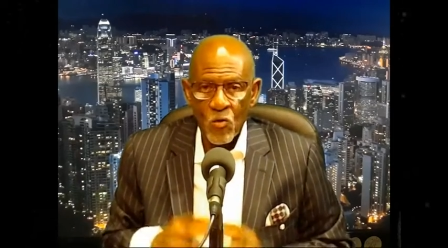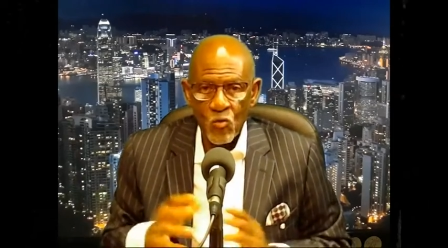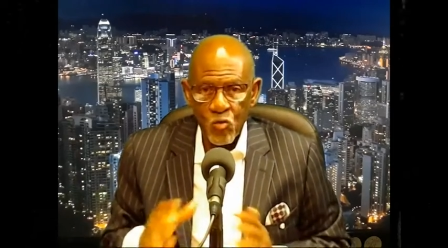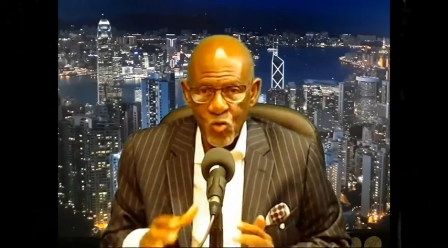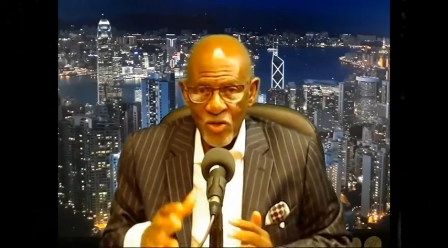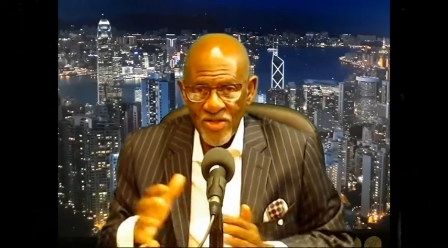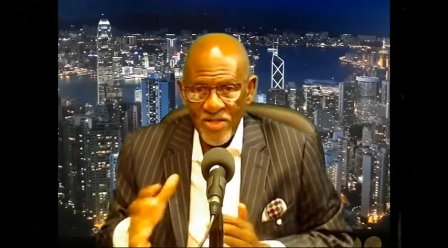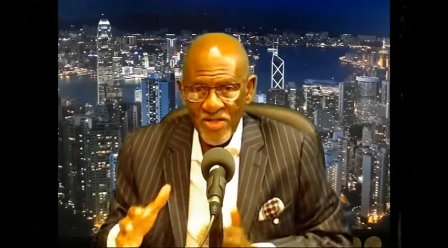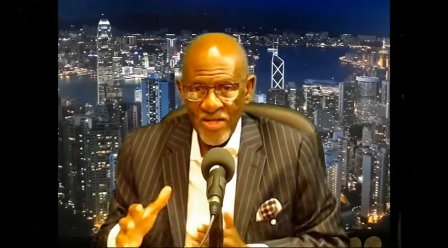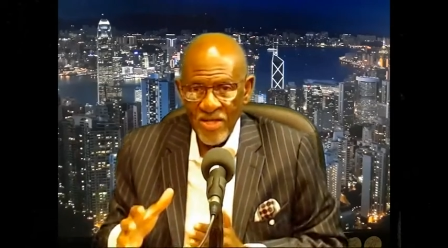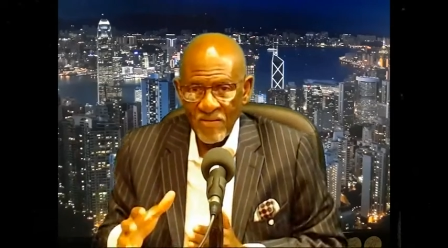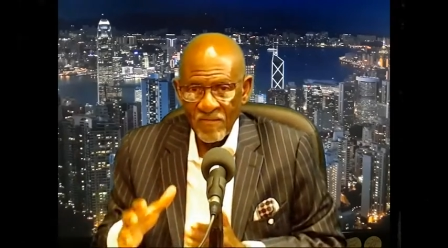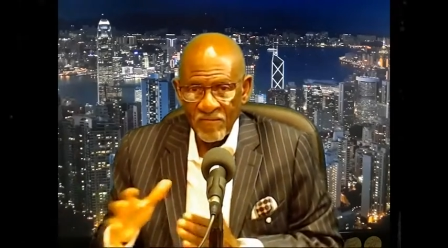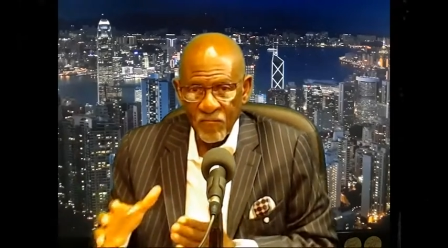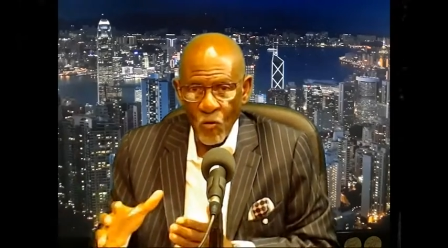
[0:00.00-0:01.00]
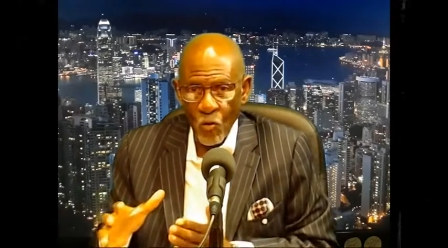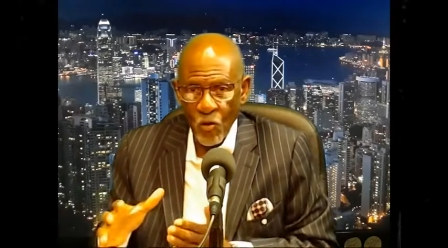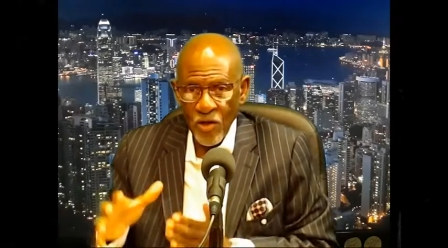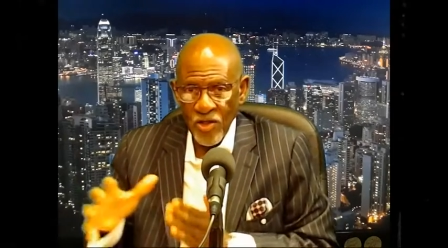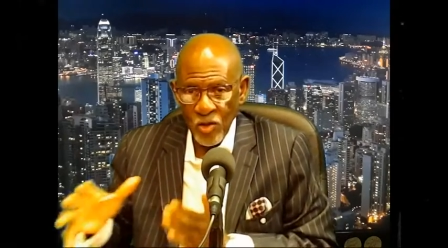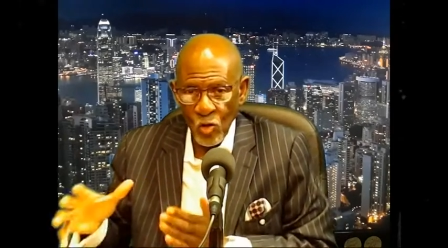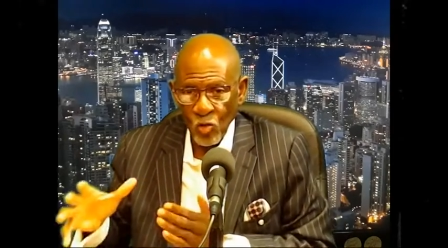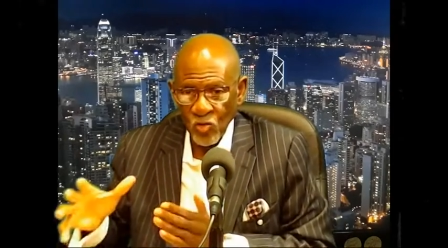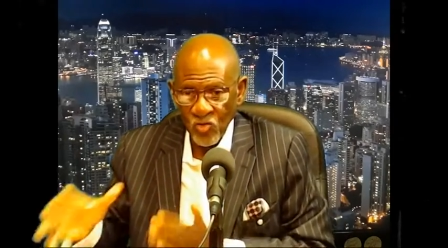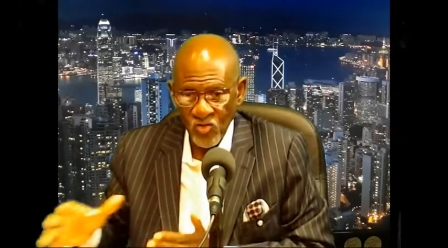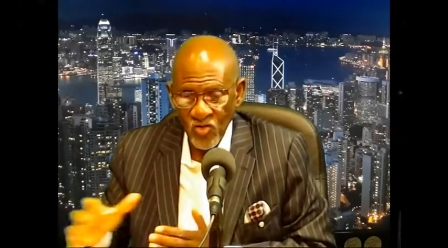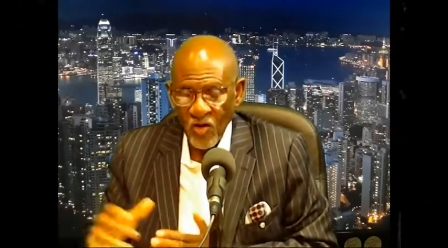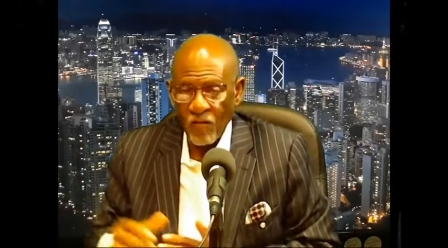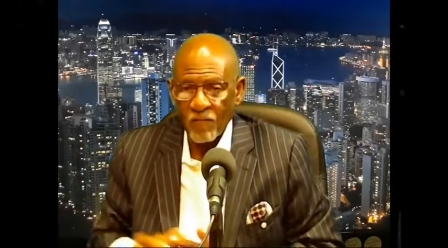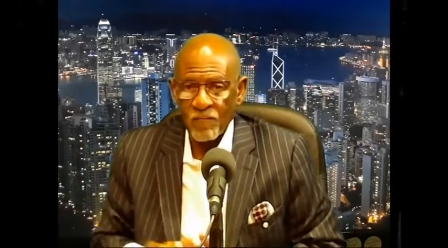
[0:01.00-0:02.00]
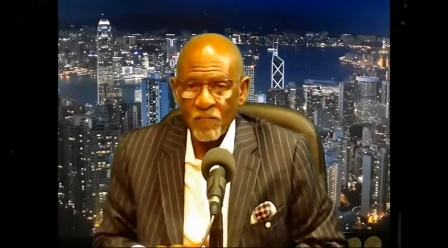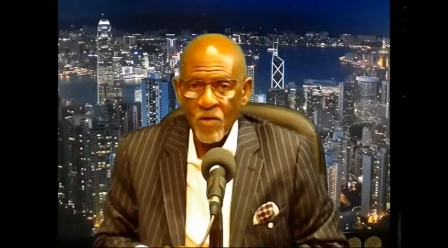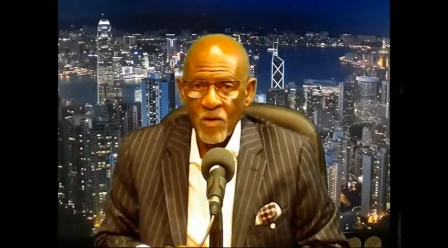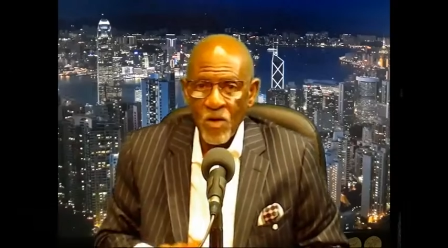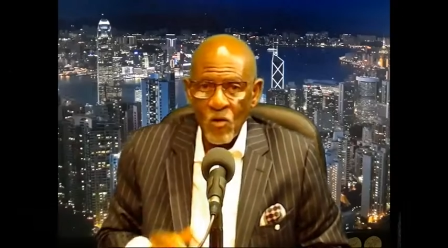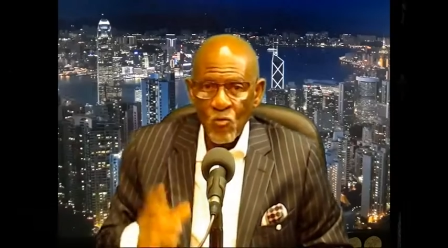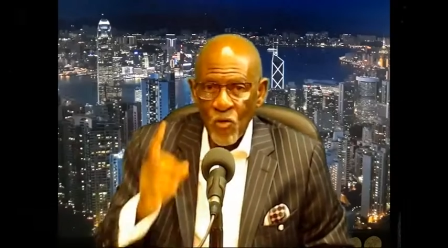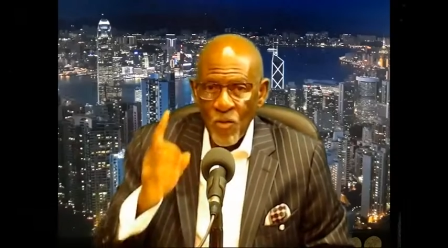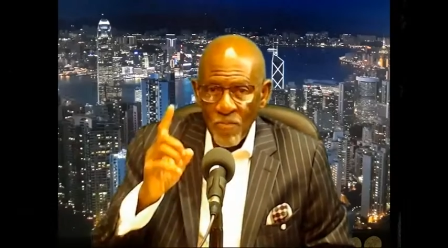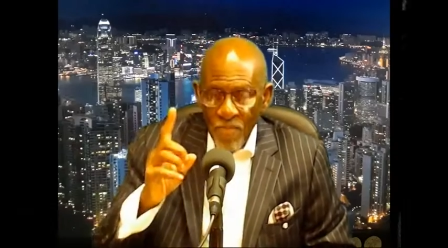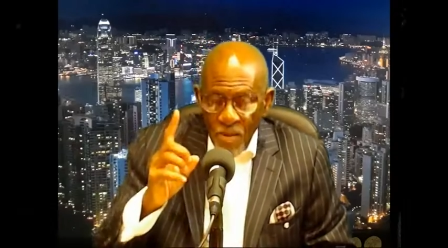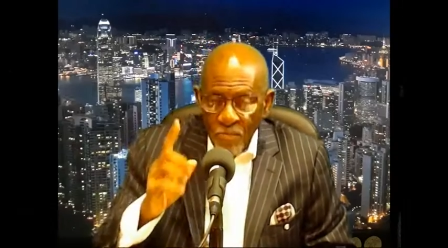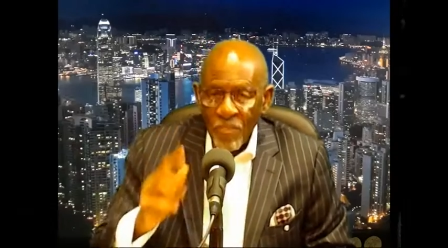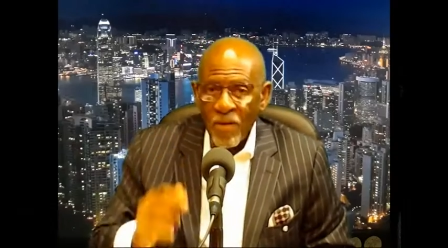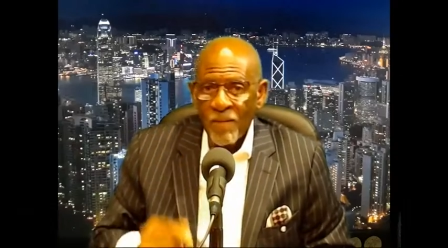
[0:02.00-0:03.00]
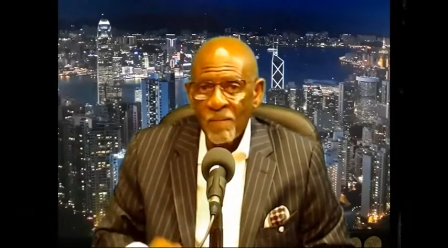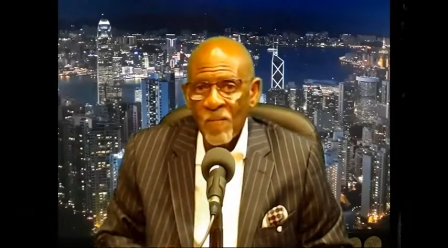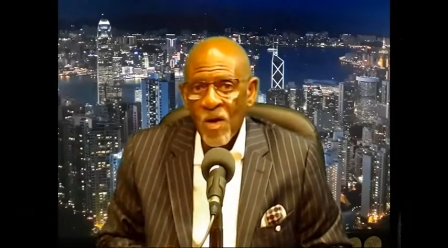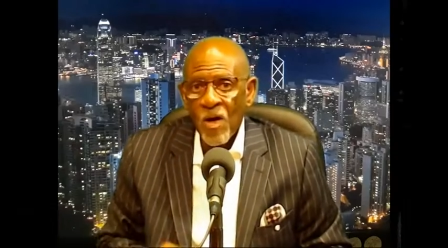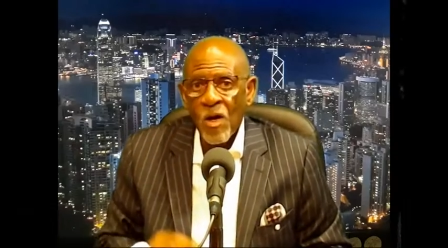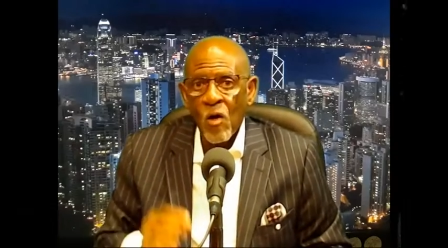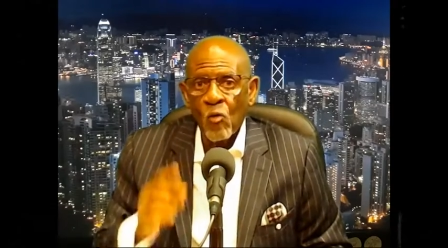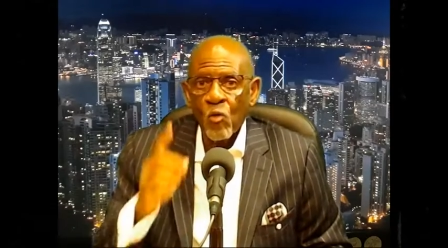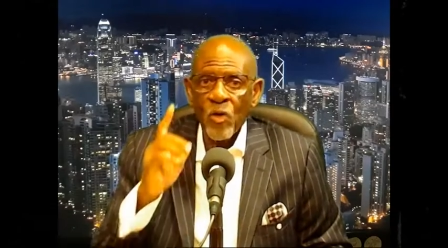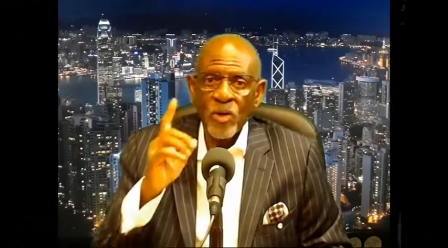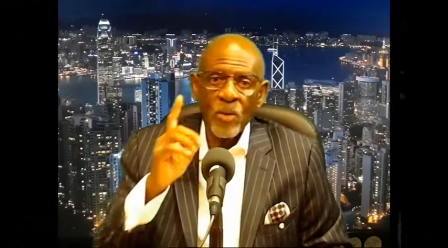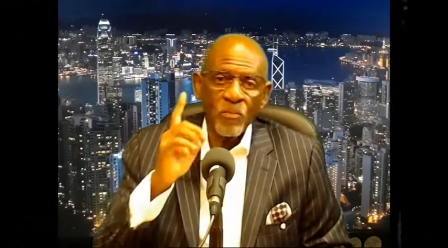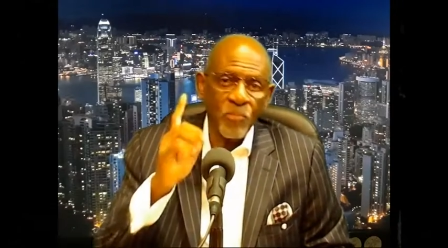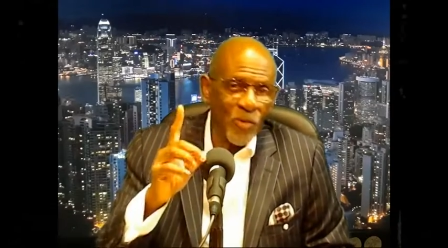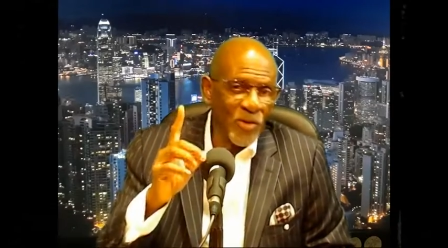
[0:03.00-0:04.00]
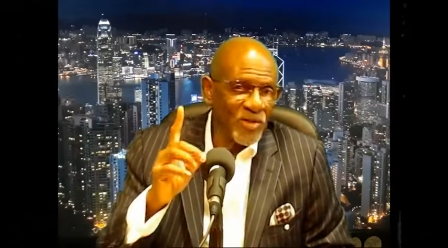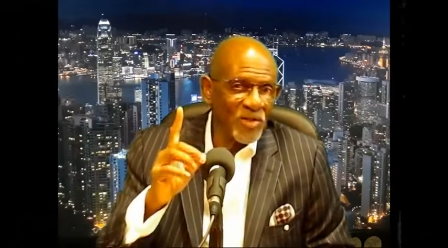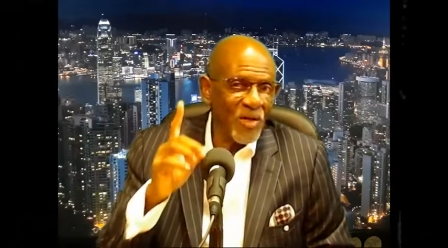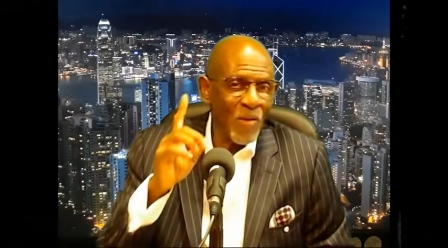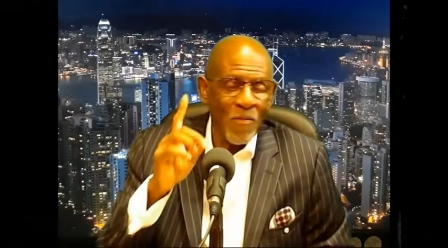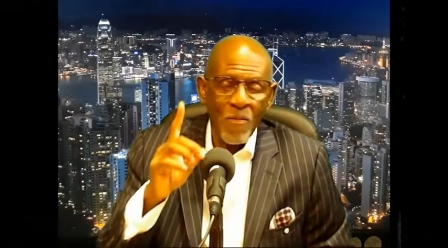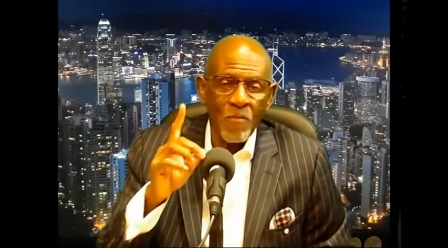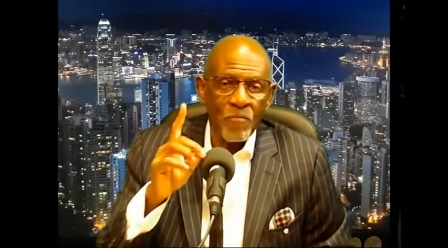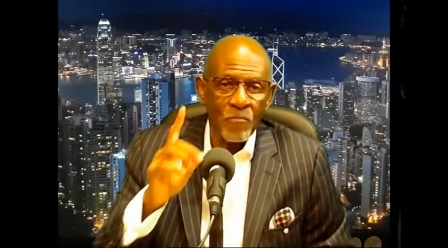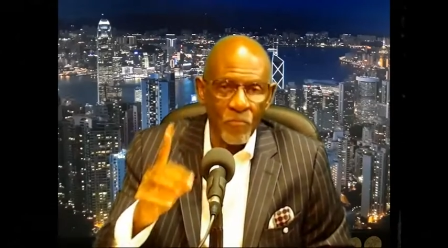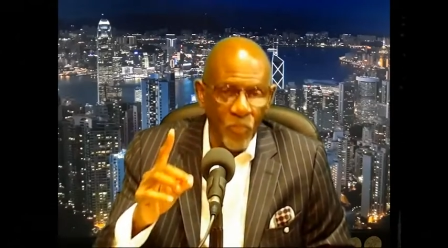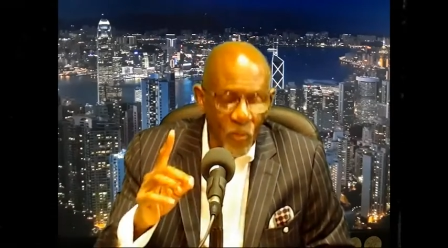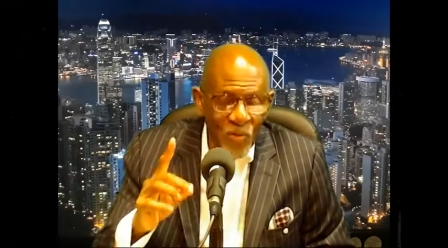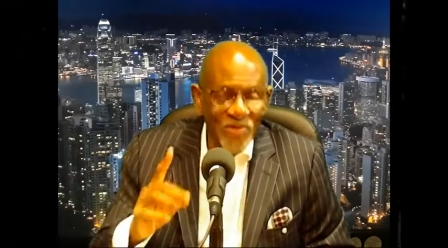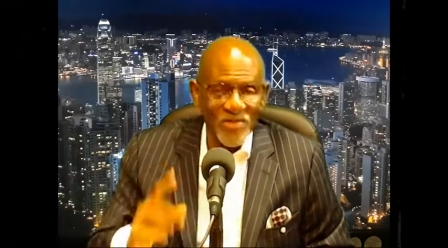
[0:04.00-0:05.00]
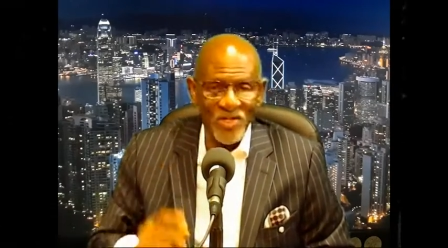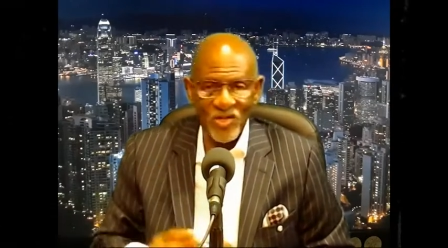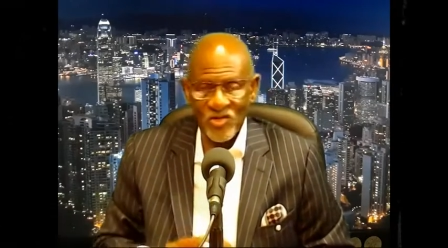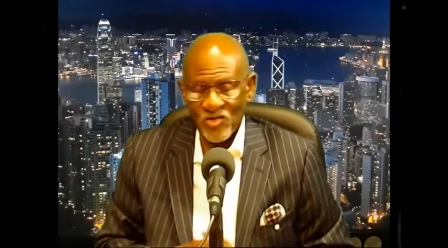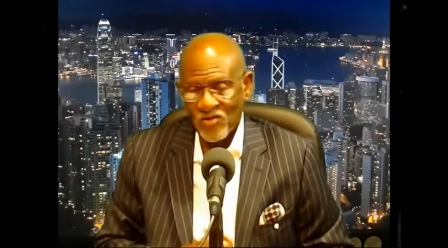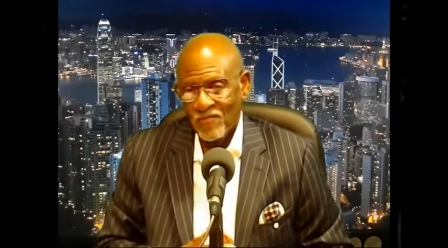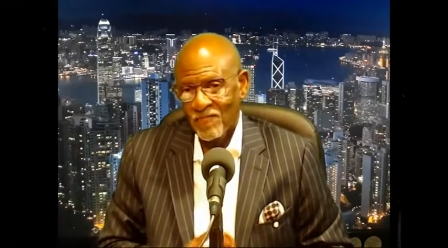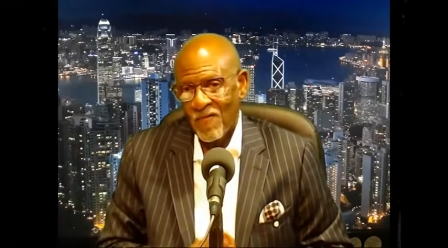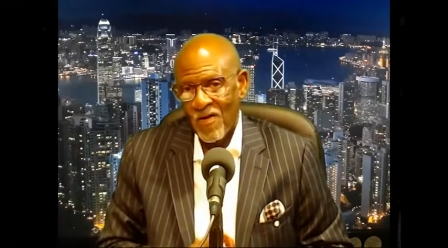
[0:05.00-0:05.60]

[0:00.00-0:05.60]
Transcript: Read it for yourself. Remember, when a preacher preaches,